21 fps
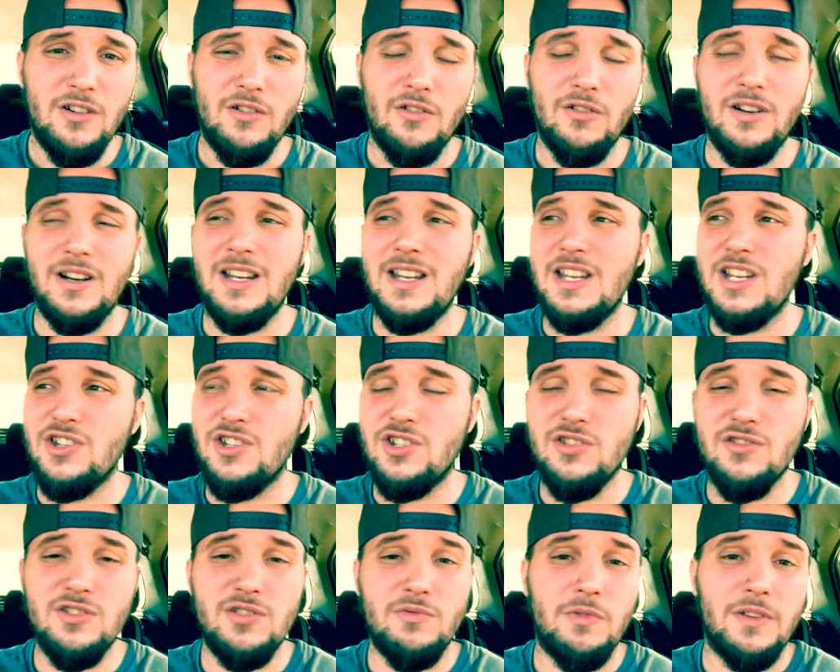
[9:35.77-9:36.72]
or any
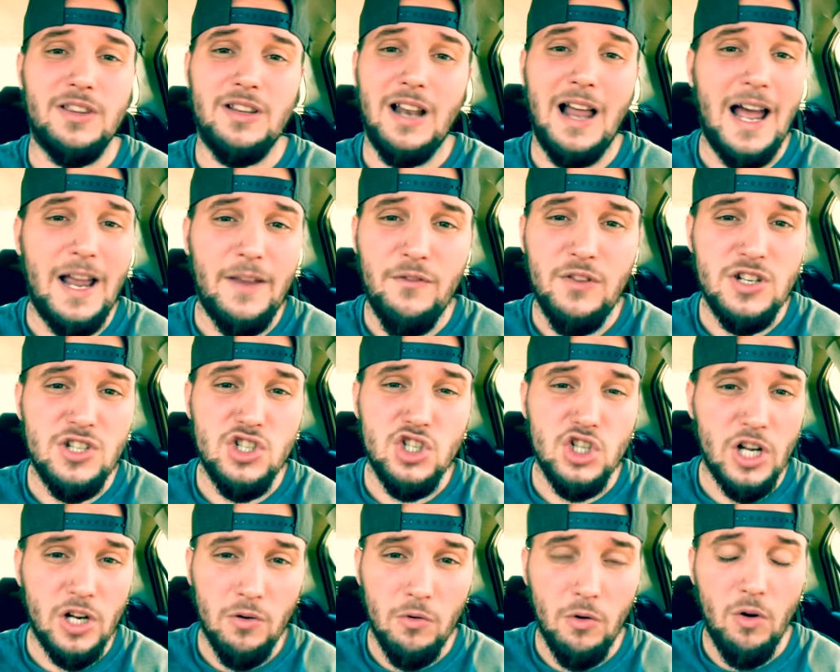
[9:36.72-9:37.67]
issues with life in
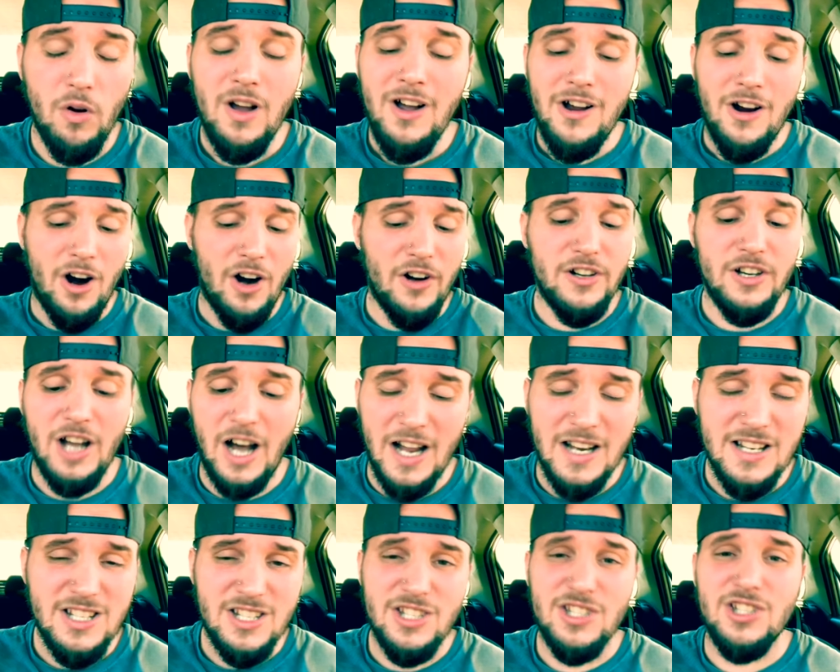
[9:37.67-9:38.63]
general are
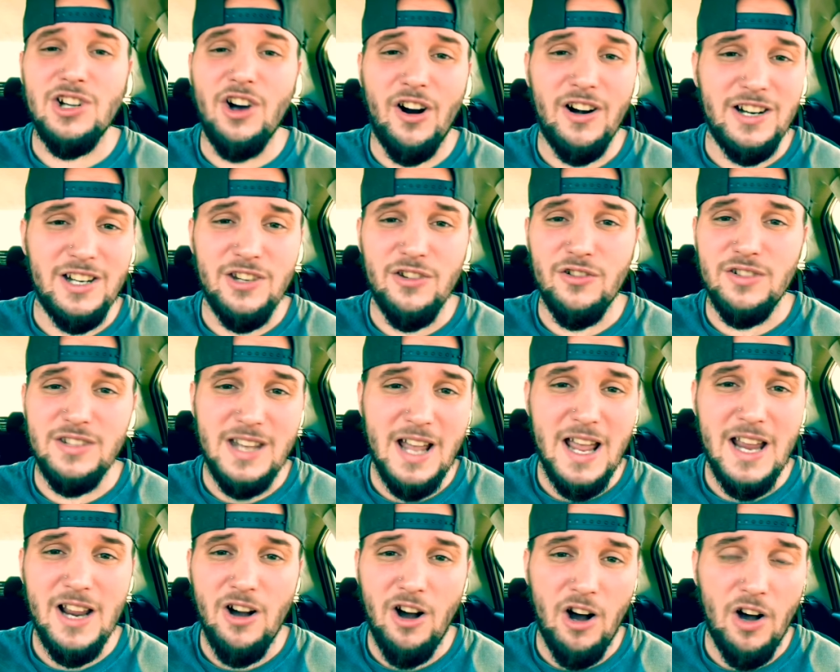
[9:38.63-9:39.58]
not starting your
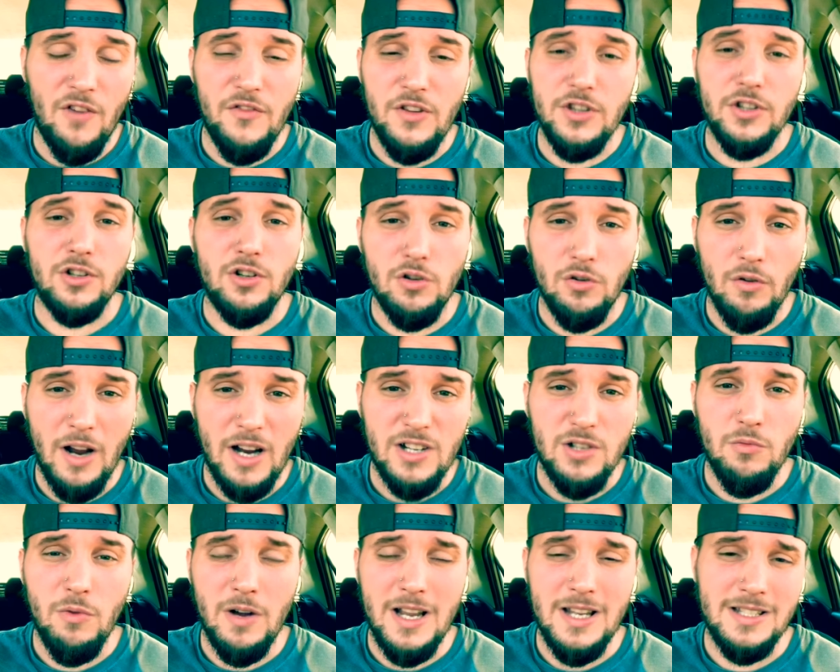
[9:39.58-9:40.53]
day off in the
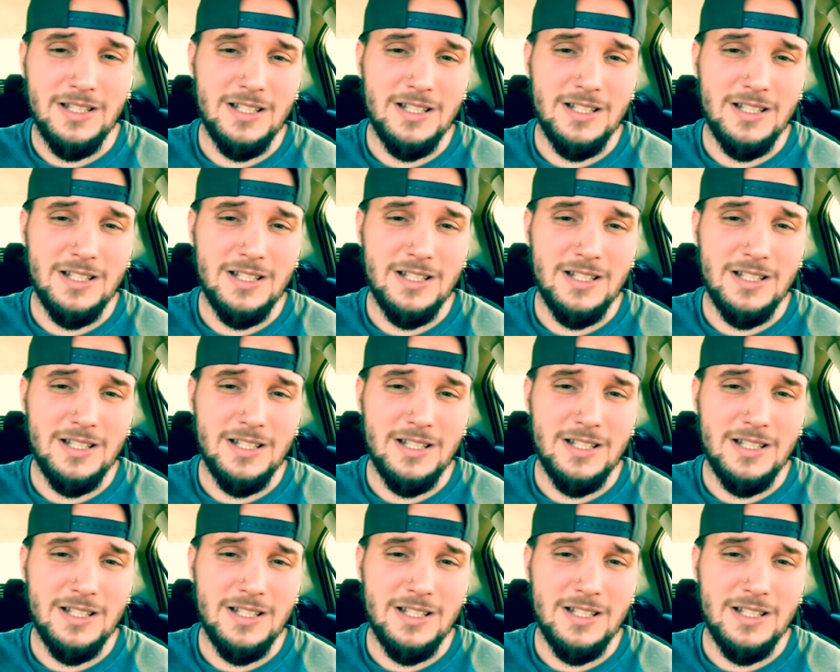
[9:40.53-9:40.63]
correct way.